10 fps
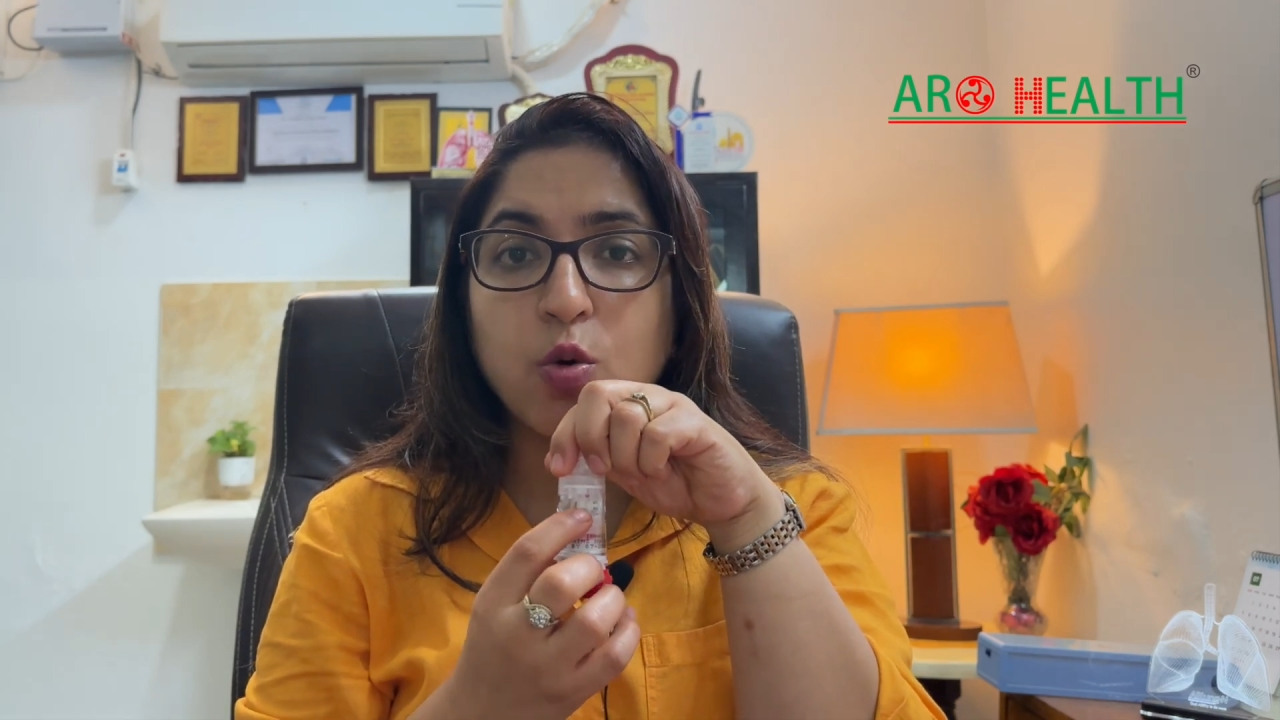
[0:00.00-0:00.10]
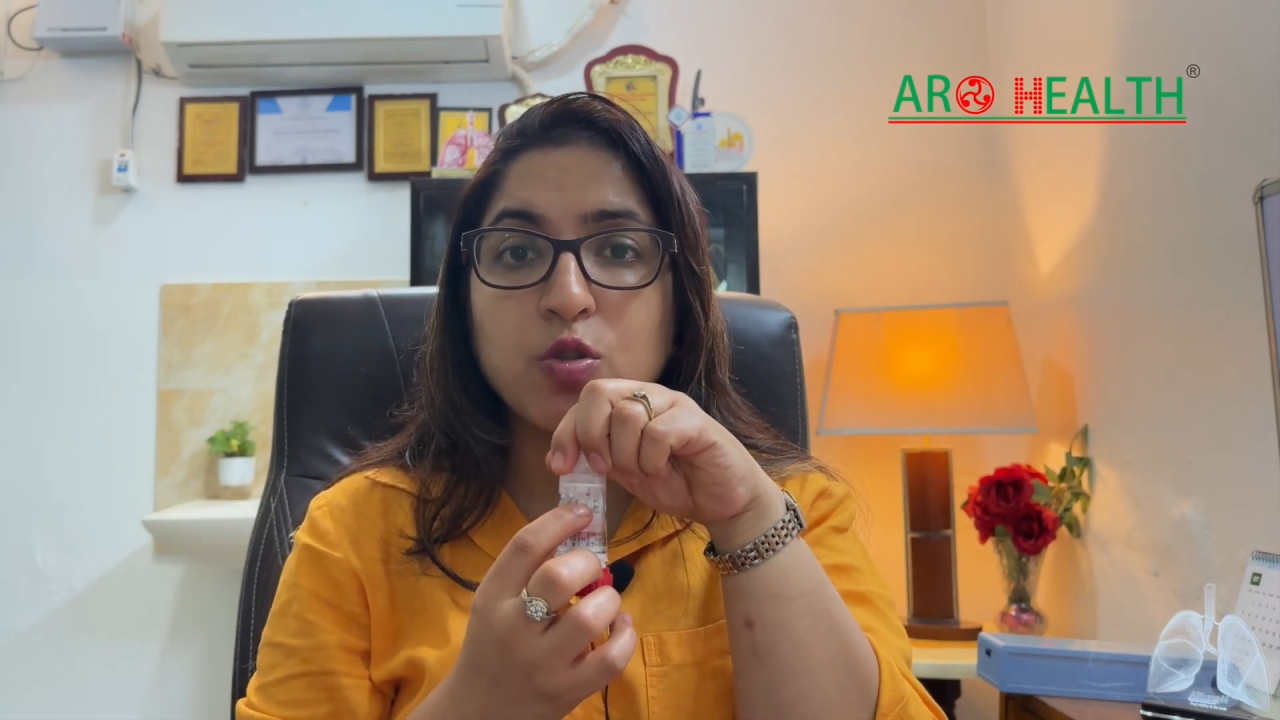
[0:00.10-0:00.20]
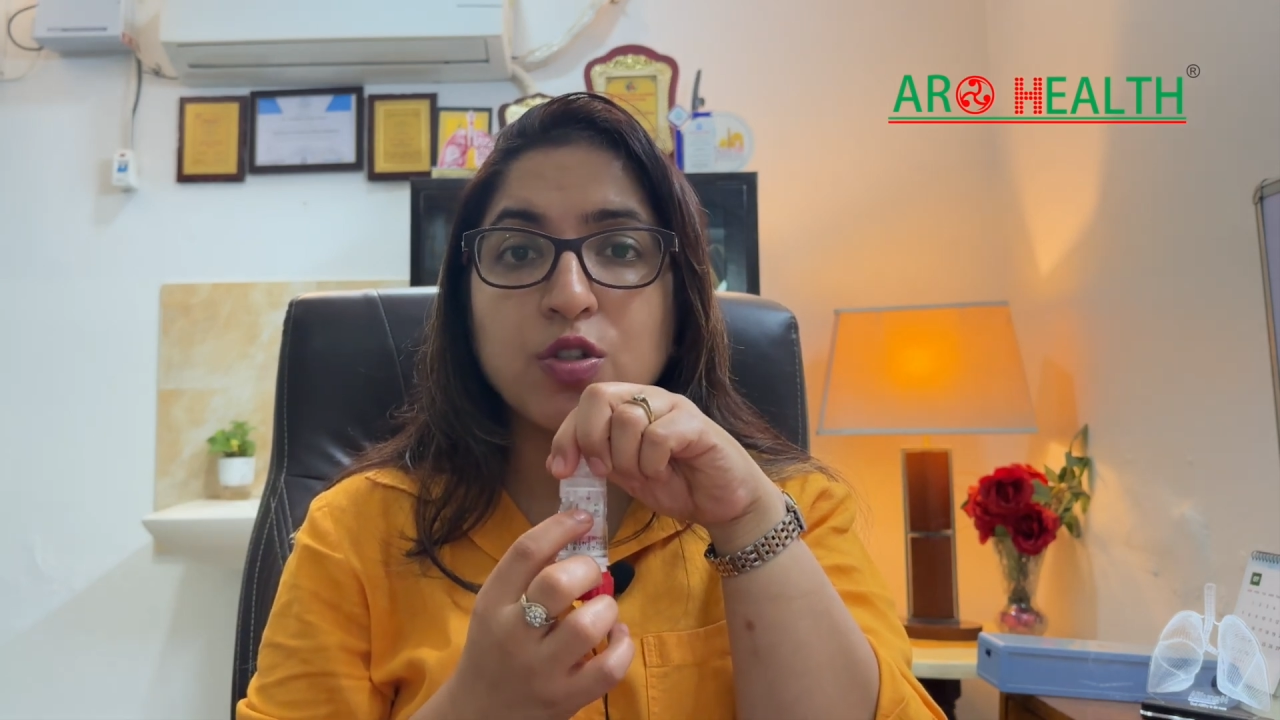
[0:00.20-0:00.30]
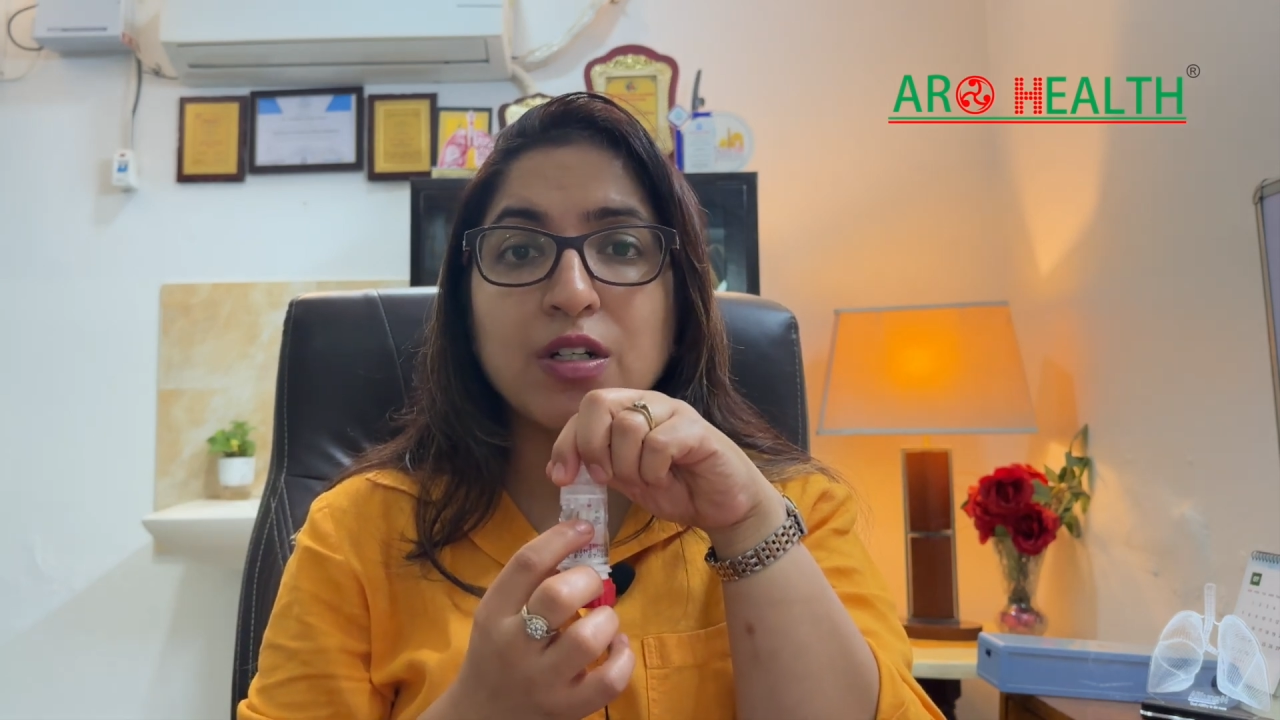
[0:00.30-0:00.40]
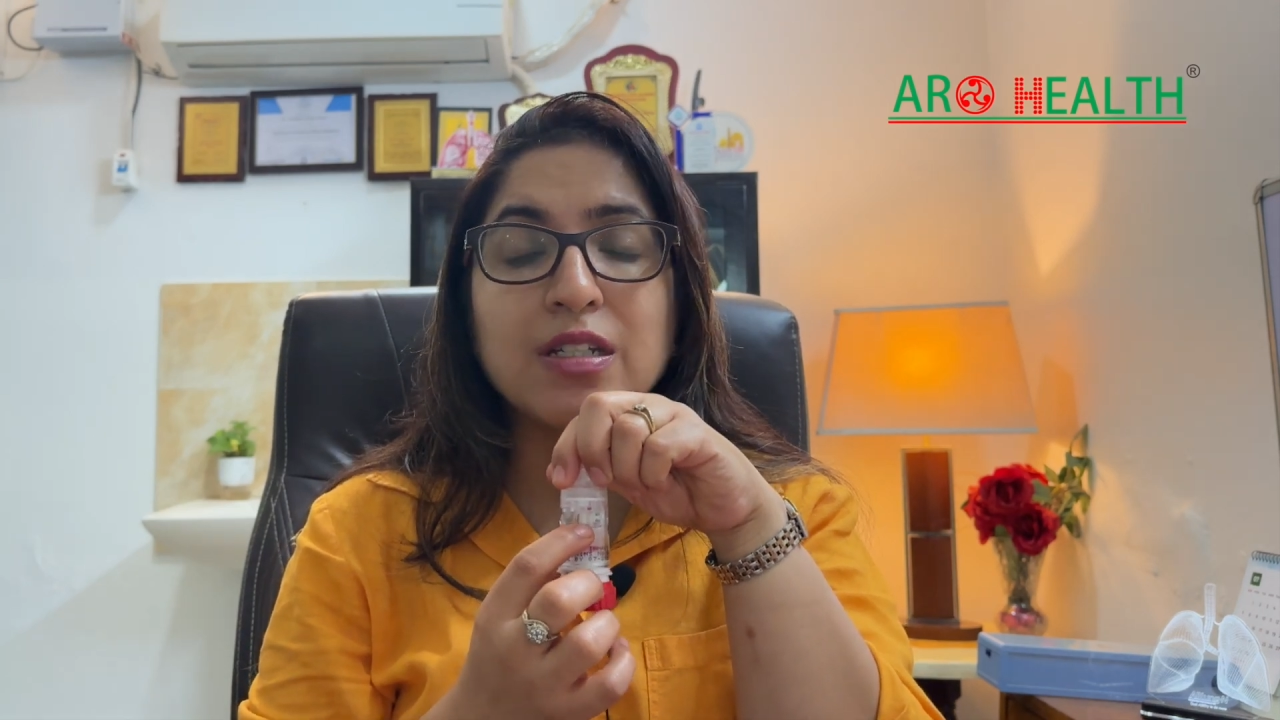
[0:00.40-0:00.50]

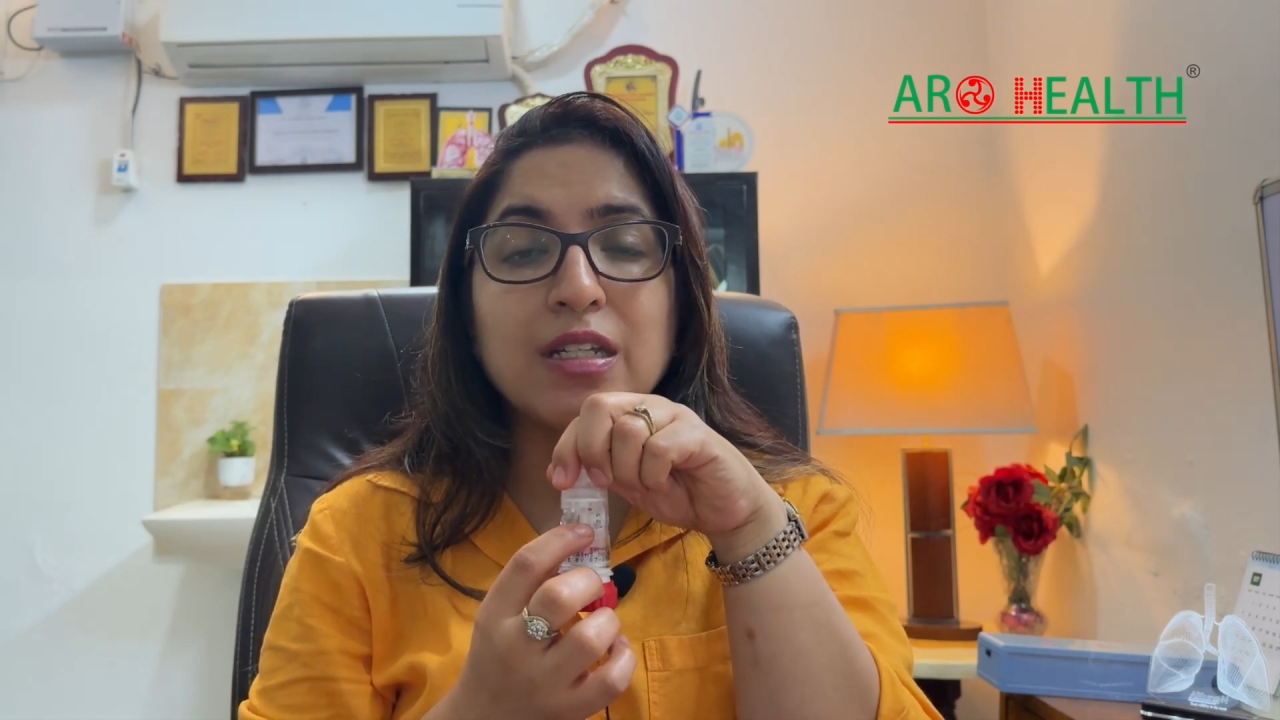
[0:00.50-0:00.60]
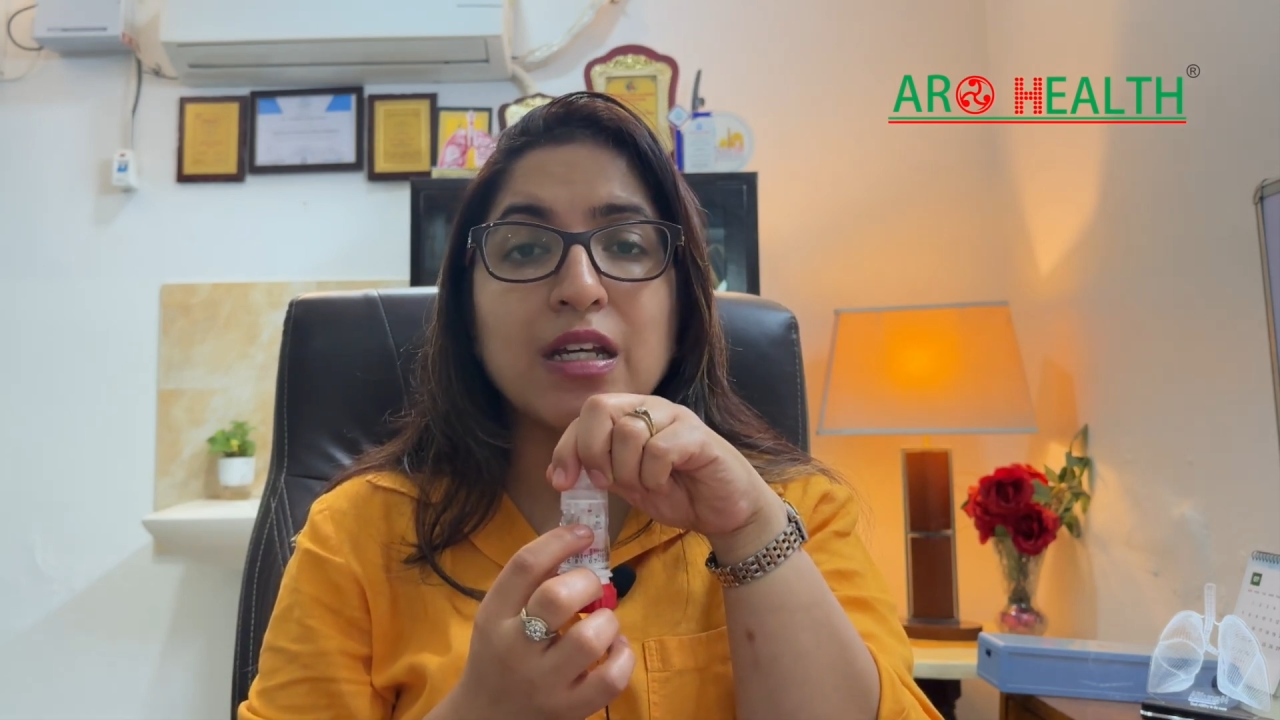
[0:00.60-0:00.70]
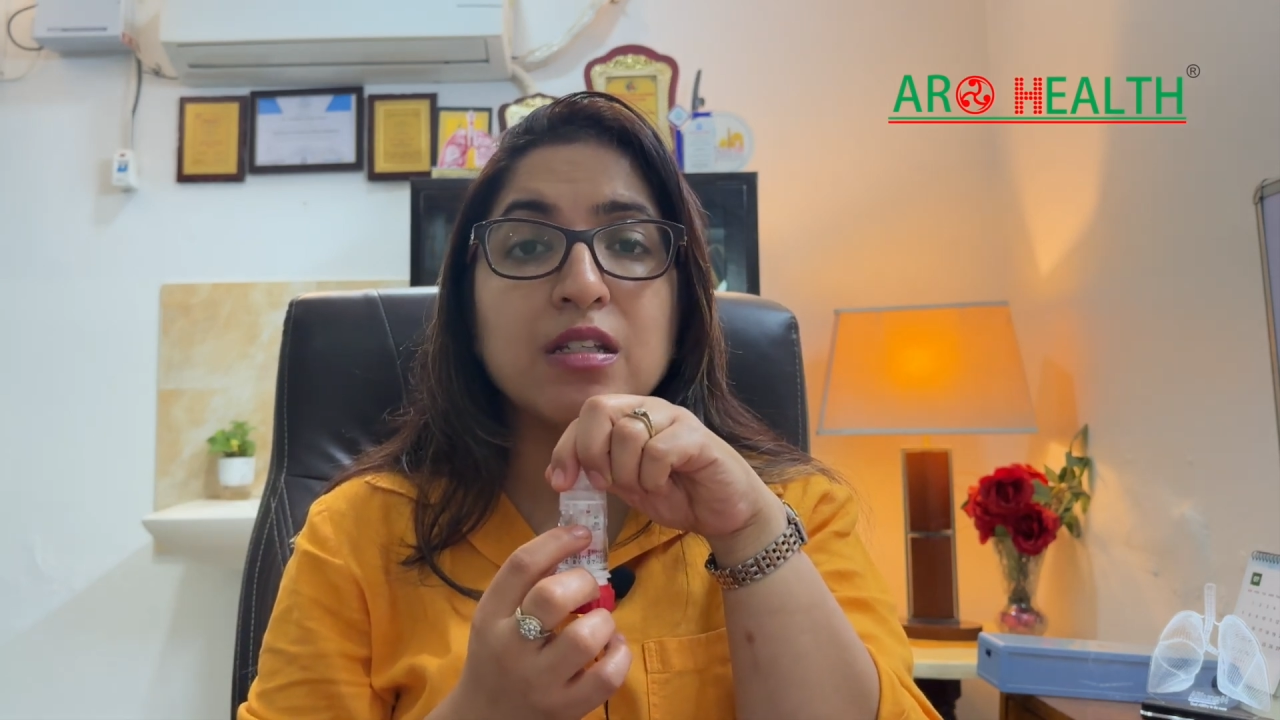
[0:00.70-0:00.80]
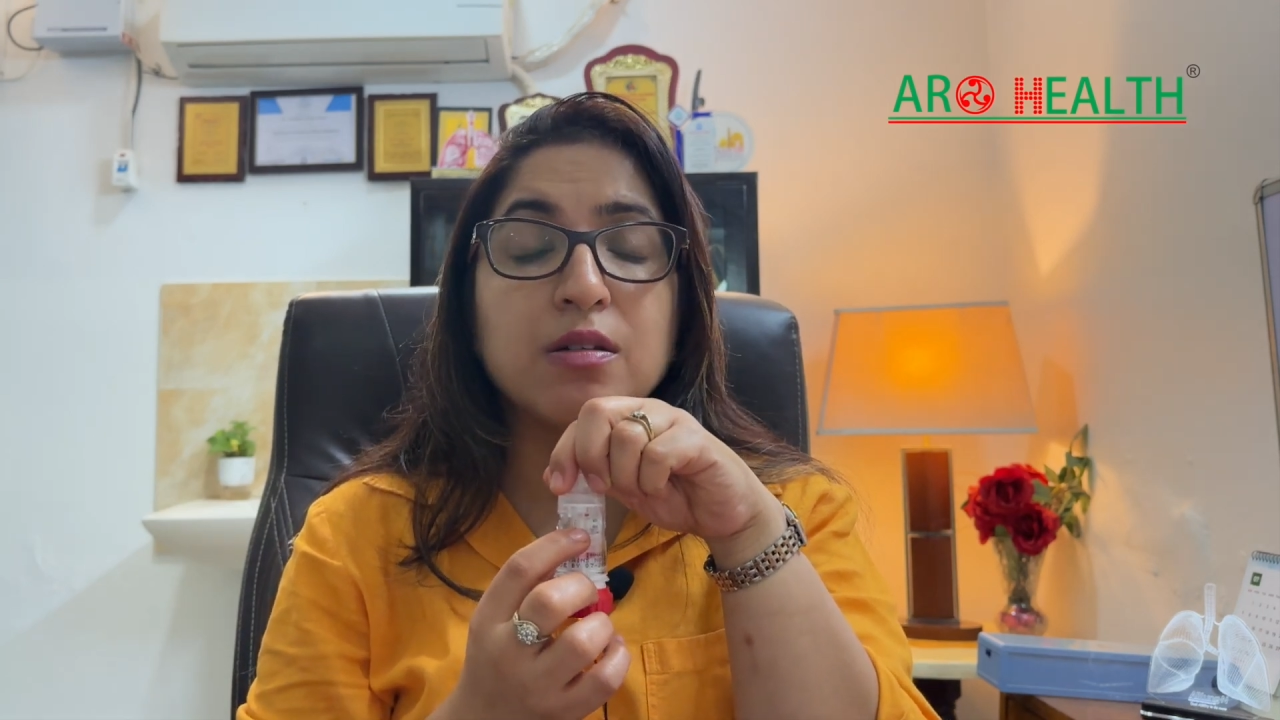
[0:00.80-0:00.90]
also contains